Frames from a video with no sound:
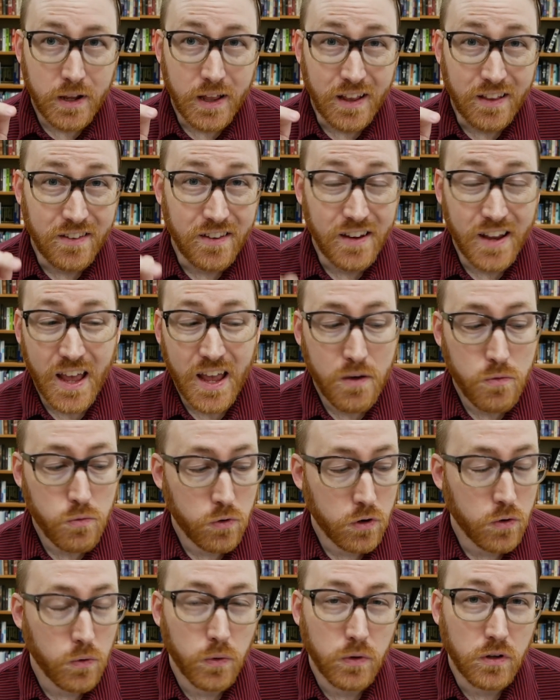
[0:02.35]
and today we're
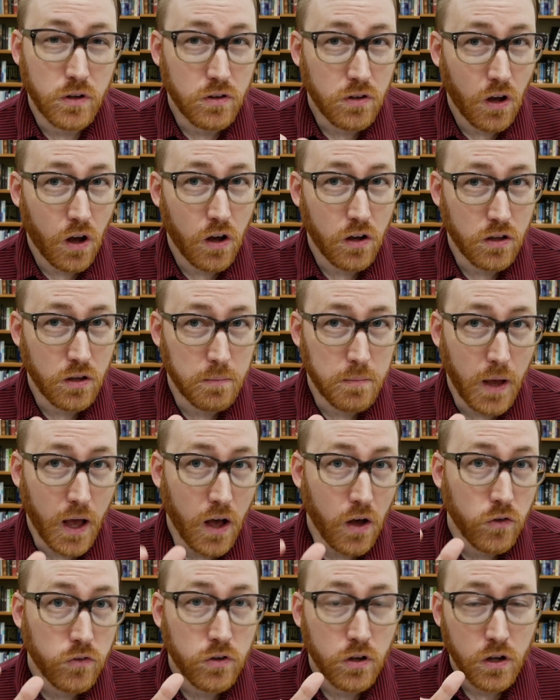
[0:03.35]
going to talk
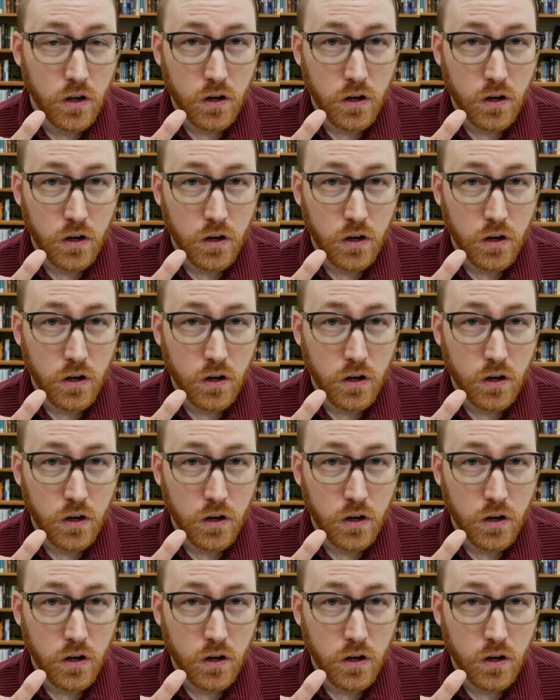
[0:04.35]
about